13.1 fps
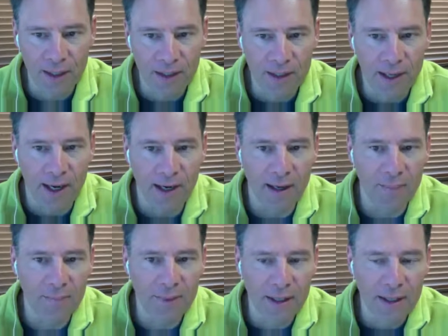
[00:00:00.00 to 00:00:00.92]

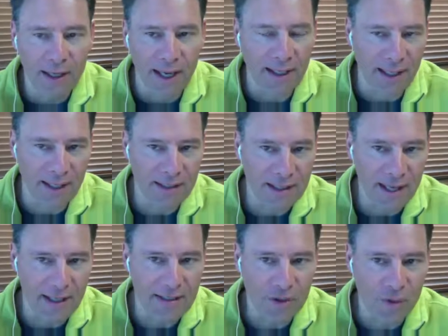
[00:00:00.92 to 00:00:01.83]

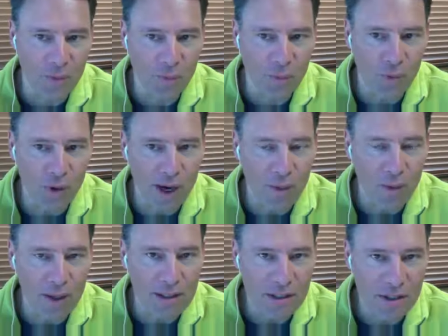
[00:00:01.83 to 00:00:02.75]
And so where I
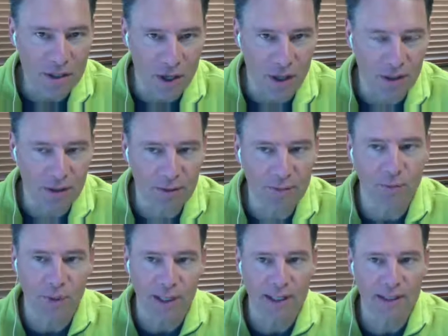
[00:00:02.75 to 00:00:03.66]
want to start
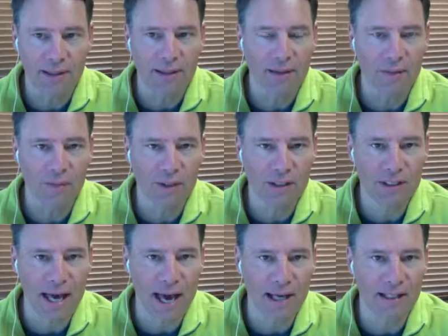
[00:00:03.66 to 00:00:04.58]
with
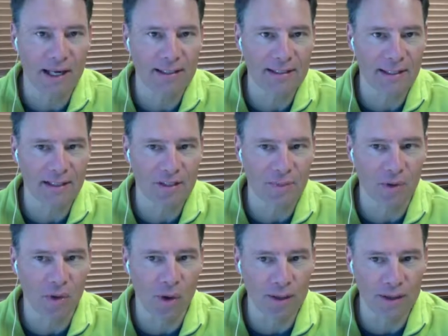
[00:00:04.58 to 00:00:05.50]
taglines and customer
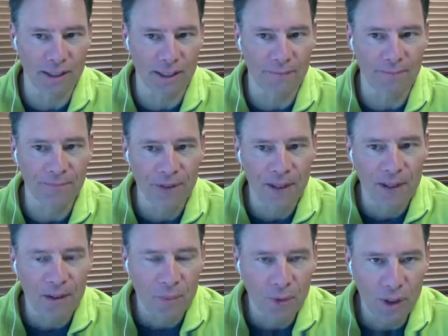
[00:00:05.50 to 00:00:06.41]
loyalty
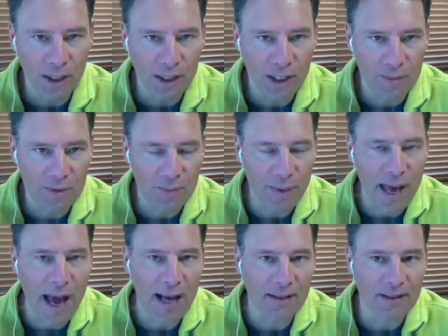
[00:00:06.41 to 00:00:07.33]
really comes
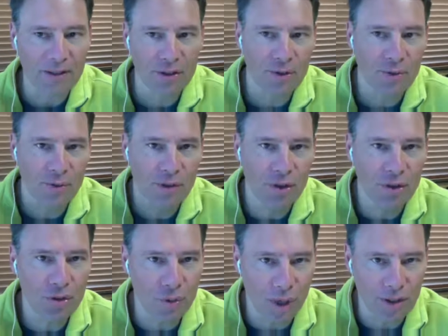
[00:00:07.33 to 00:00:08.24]
back to
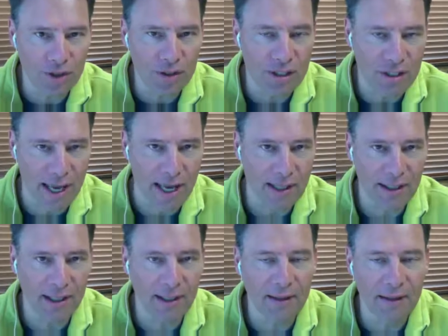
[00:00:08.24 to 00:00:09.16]
you
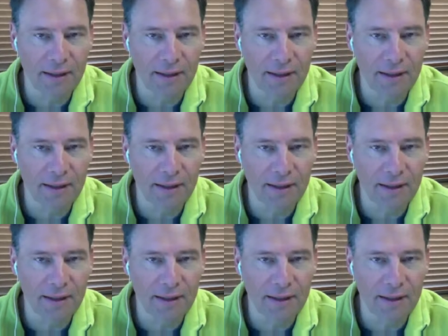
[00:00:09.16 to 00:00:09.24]
understanding